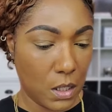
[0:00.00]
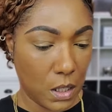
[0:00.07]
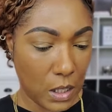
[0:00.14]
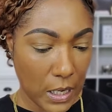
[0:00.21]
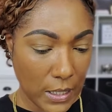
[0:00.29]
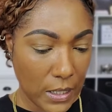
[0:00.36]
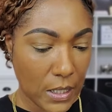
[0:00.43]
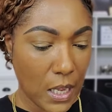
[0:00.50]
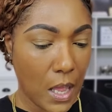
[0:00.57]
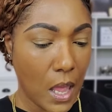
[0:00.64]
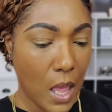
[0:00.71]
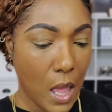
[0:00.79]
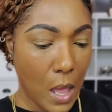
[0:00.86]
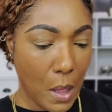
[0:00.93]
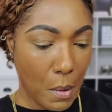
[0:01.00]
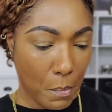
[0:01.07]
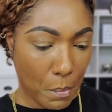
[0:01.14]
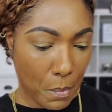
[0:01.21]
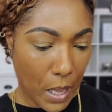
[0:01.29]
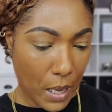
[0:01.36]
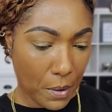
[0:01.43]
Danessa
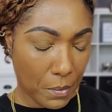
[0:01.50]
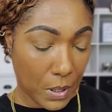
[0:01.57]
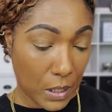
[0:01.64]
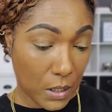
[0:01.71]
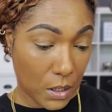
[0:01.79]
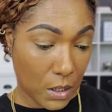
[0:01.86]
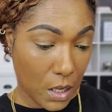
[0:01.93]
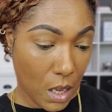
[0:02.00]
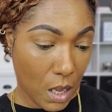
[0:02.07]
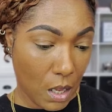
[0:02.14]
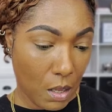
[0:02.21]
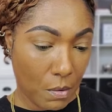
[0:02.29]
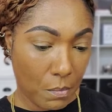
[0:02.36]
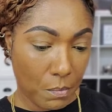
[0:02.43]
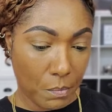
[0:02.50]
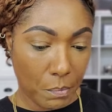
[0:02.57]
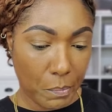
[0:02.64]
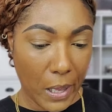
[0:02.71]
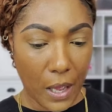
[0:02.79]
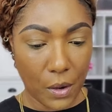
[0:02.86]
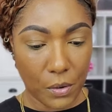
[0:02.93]
Myricks um,
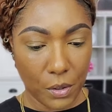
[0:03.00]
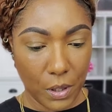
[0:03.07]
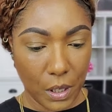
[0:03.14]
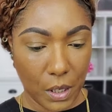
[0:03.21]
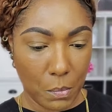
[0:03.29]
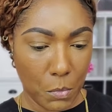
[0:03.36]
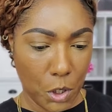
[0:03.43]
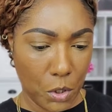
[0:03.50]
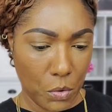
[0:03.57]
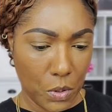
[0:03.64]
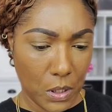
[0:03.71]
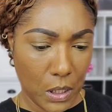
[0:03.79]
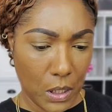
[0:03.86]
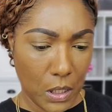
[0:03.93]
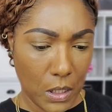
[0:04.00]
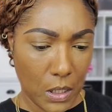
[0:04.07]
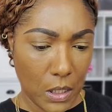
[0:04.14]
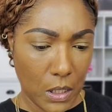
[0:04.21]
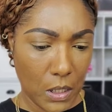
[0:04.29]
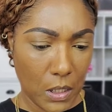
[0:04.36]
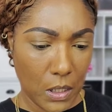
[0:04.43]
powder that I'm using is
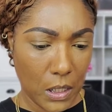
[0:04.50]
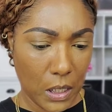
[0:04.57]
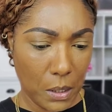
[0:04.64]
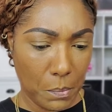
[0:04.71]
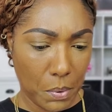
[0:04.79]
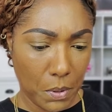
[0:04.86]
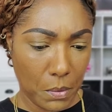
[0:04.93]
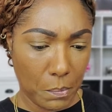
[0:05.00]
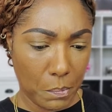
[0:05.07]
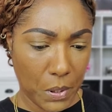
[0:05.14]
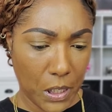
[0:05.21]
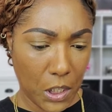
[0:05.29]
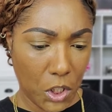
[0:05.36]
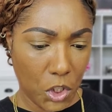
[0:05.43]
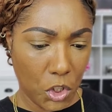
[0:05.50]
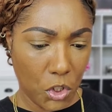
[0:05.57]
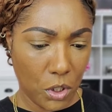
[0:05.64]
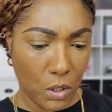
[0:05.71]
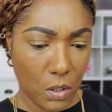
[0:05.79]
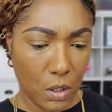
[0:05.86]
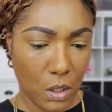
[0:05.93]
in Deep
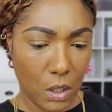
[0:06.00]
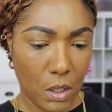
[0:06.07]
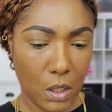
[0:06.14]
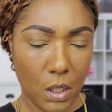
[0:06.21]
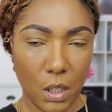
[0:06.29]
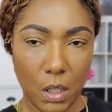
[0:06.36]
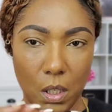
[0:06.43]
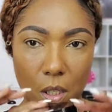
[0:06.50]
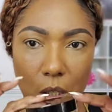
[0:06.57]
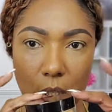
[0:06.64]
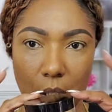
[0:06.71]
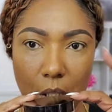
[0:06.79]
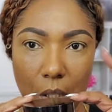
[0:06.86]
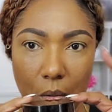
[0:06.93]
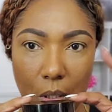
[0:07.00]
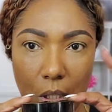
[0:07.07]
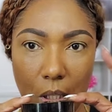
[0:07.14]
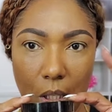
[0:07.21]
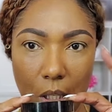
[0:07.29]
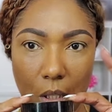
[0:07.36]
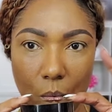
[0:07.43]
Peach. So it's
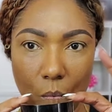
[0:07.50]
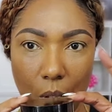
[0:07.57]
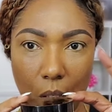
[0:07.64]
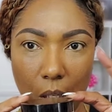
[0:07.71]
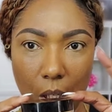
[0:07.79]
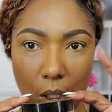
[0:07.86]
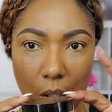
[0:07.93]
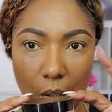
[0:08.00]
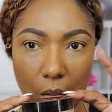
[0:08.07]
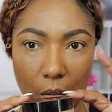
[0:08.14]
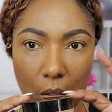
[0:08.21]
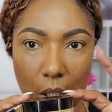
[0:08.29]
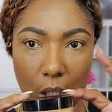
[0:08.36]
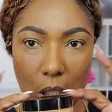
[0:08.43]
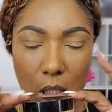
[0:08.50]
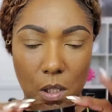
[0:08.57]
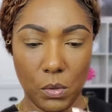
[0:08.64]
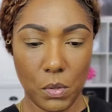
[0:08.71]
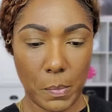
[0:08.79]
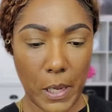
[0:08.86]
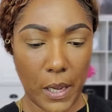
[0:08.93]
this one here, this
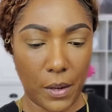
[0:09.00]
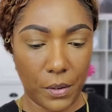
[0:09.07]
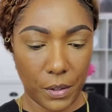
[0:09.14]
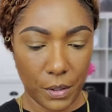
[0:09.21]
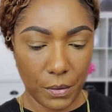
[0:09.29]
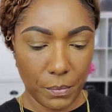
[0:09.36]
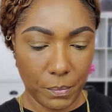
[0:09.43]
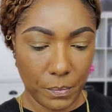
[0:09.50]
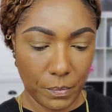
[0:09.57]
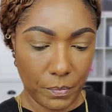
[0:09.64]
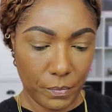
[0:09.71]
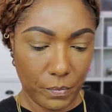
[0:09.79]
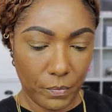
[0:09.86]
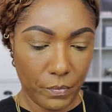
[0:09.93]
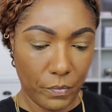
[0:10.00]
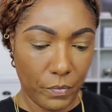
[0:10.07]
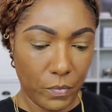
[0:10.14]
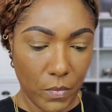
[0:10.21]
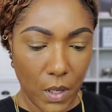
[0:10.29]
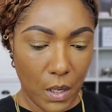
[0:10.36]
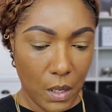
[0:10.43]
loose powder.
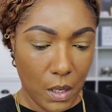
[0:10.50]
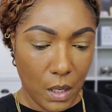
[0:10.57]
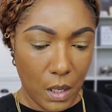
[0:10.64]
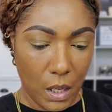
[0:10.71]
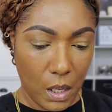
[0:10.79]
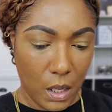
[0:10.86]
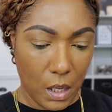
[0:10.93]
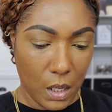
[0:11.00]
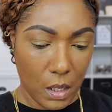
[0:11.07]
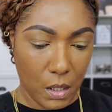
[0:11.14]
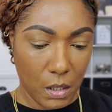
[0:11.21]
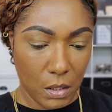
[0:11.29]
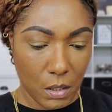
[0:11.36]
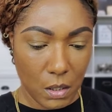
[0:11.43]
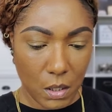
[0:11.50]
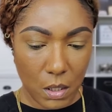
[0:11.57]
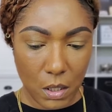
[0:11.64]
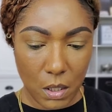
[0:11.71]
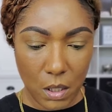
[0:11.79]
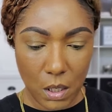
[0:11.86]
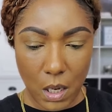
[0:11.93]
And
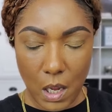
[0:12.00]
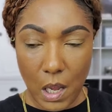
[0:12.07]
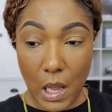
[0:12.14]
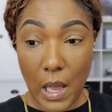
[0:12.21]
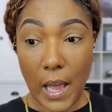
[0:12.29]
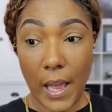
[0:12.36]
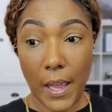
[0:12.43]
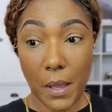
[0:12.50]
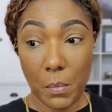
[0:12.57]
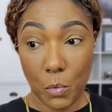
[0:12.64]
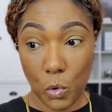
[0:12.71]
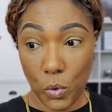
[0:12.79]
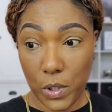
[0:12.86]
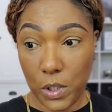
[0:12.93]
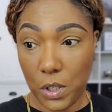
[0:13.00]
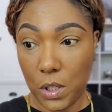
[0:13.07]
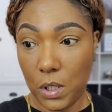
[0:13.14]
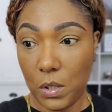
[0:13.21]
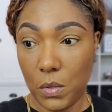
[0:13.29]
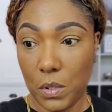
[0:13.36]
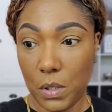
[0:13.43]
I am going to
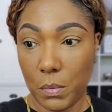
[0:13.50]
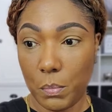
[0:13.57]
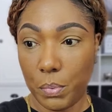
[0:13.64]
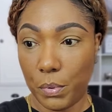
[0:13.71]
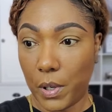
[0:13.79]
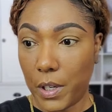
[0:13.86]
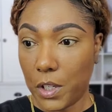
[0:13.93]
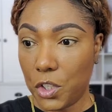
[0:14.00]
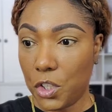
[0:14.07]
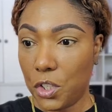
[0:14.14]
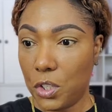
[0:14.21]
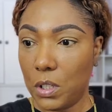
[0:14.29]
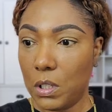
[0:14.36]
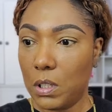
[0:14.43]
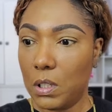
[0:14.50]
use a brush